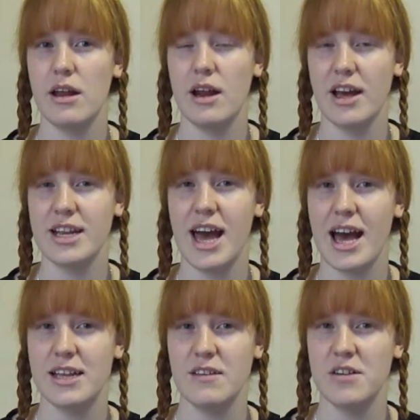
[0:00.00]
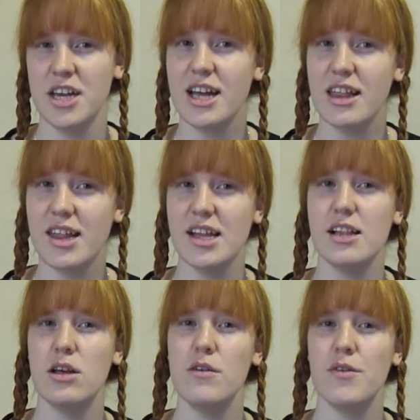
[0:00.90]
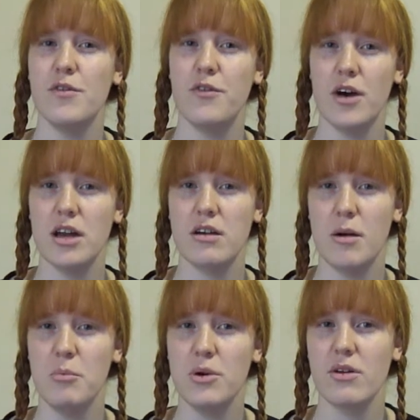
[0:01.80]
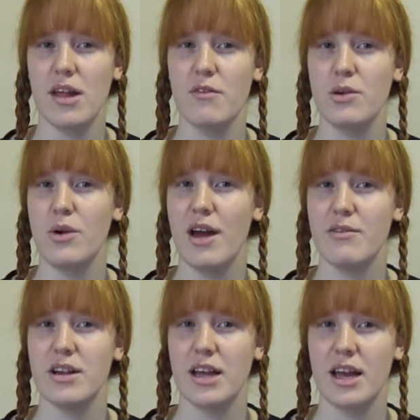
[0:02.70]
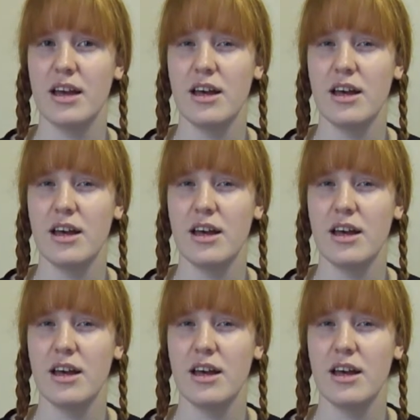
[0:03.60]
like that, if she can still love her father and put herself through everything